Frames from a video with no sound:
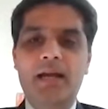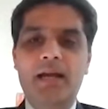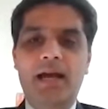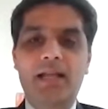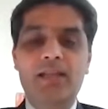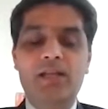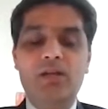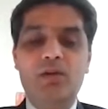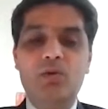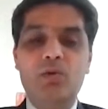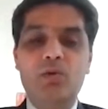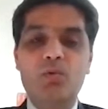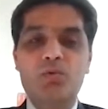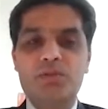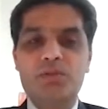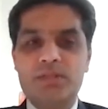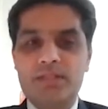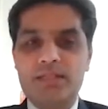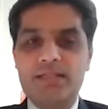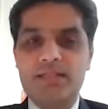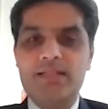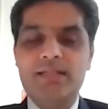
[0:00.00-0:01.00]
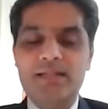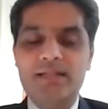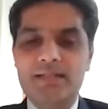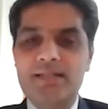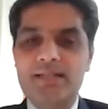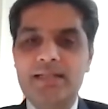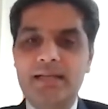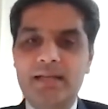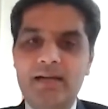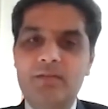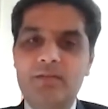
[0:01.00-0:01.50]
And the close distant
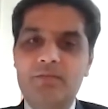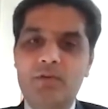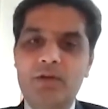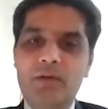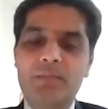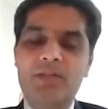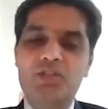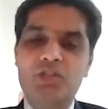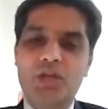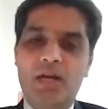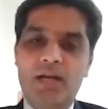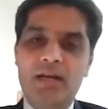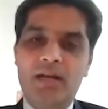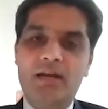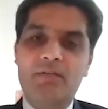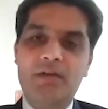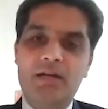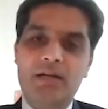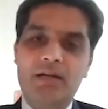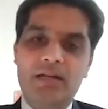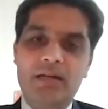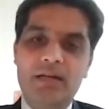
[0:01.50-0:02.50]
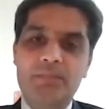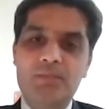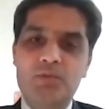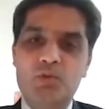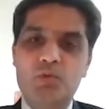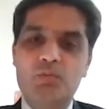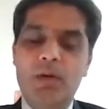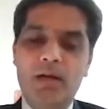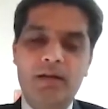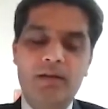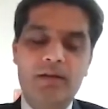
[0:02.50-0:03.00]
second will be China when it comes
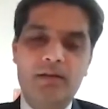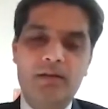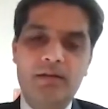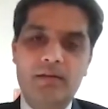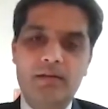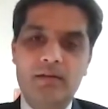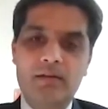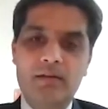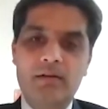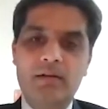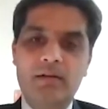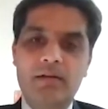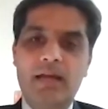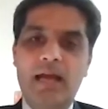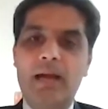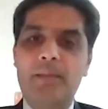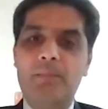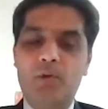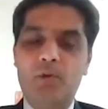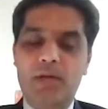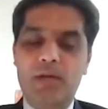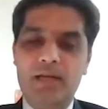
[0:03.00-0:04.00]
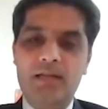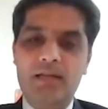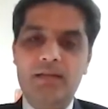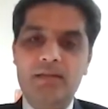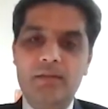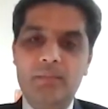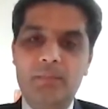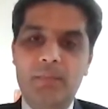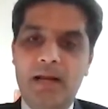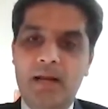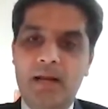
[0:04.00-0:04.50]
to market cap or any
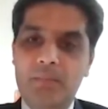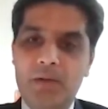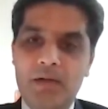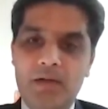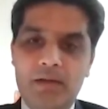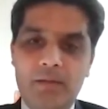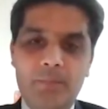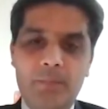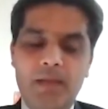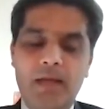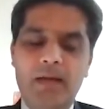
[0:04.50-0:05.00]
other parameter.